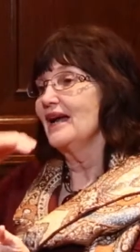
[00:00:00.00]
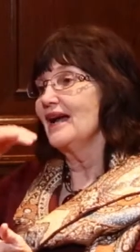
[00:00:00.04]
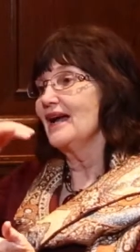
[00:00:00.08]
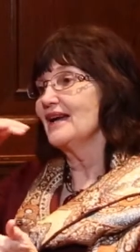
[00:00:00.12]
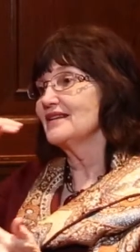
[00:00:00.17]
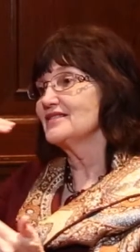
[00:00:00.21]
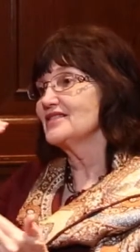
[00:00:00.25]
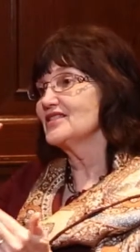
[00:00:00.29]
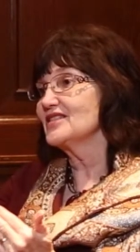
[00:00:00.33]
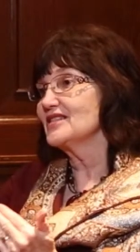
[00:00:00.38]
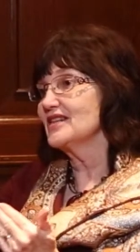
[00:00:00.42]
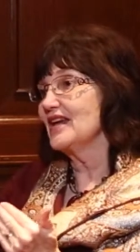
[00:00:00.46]

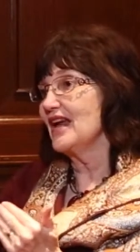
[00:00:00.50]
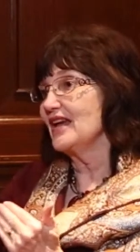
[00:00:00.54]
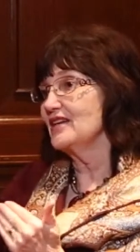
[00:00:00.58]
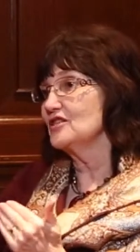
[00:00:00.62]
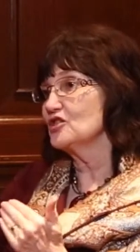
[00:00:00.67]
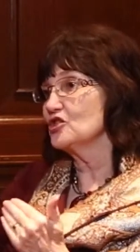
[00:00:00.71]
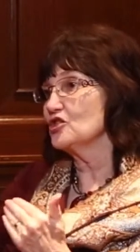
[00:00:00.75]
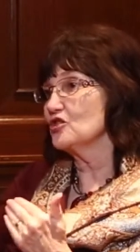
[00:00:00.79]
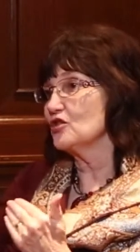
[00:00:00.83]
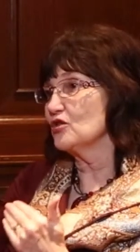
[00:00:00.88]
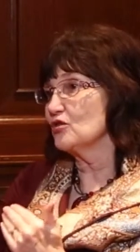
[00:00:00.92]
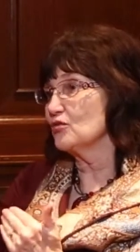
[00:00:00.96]
At
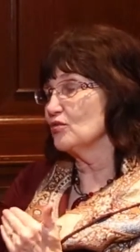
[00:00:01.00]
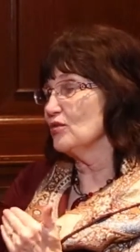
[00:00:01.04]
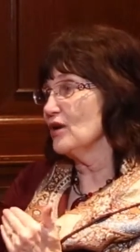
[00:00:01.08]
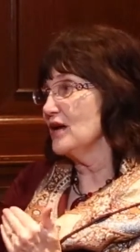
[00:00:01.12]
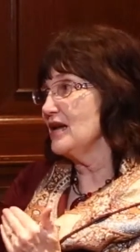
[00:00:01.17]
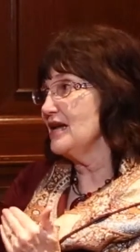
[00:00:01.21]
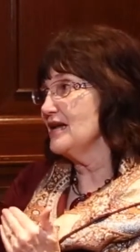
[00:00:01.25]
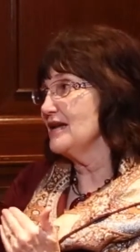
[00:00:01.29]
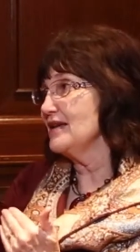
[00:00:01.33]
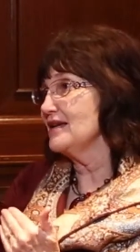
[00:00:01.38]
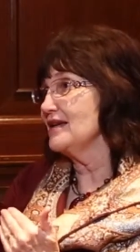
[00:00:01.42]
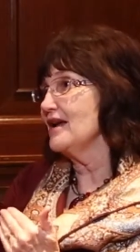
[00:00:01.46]
stage
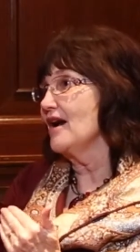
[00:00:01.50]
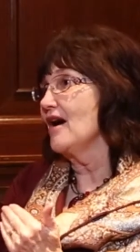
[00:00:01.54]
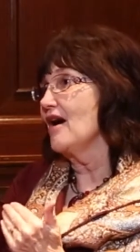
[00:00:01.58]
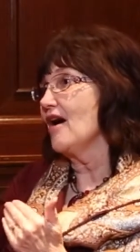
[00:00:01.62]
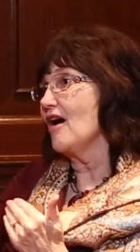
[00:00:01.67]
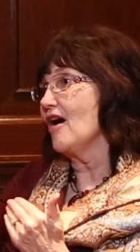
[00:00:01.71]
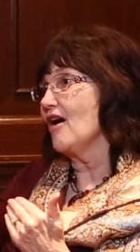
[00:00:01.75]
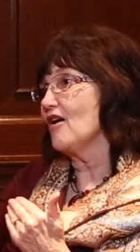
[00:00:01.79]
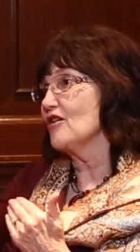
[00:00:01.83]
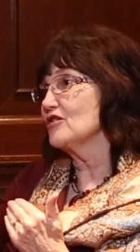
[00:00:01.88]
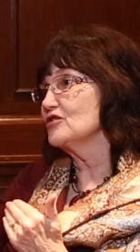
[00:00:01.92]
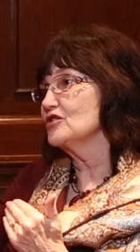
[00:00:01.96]
3,
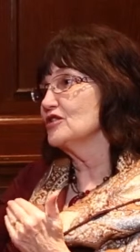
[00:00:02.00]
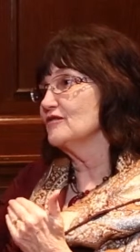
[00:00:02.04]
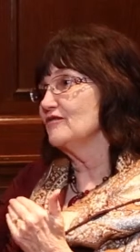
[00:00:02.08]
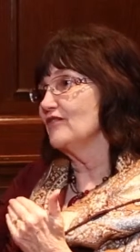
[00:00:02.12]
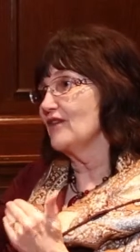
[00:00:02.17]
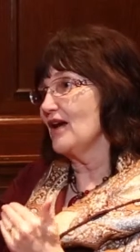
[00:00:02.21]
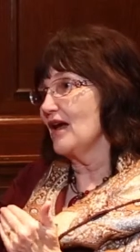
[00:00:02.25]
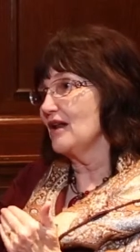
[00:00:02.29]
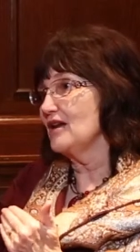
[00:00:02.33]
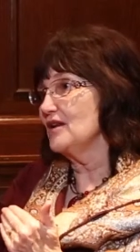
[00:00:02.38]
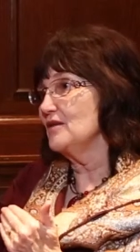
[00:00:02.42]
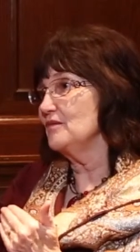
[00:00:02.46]
our
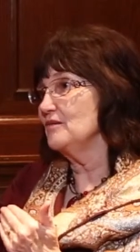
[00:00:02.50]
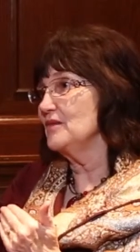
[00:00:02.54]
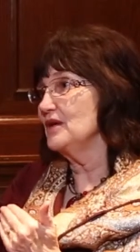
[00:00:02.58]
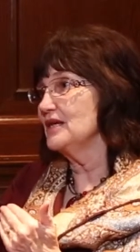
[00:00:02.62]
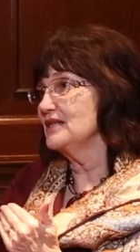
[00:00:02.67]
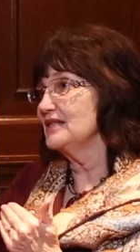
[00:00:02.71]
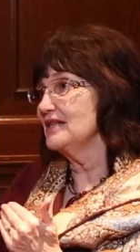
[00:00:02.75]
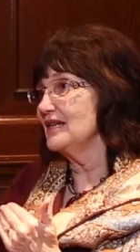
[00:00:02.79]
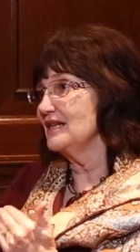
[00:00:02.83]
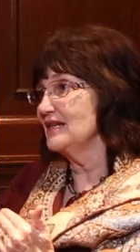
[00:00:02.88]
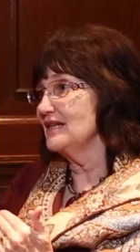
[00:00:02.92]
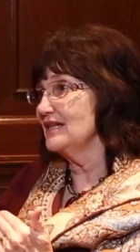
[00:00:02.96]

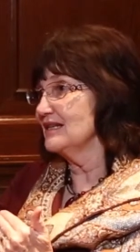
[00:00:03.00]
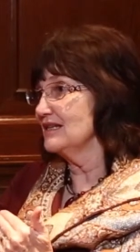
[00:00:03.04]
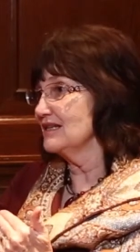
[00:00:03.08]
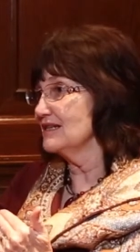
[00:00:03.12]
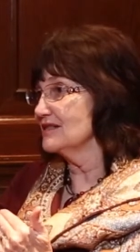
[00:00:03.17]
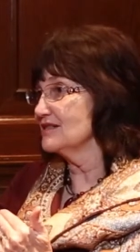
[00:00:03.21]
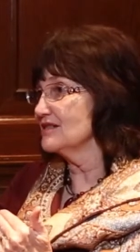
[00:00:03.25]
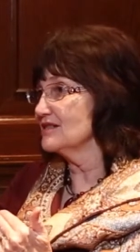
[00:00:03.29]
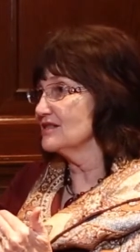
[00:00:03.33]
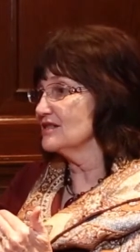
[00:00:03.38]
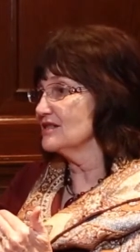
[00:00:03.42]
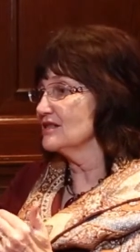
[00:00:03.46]
development
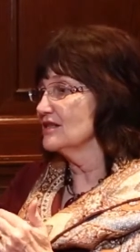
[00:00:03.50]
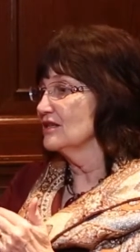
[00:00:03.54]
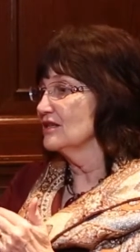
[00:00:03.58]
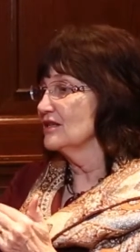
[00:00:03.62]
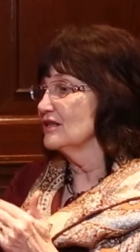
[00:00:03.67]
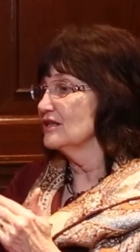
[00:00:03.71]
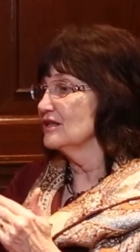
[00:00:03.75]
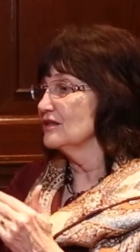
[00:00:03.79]
is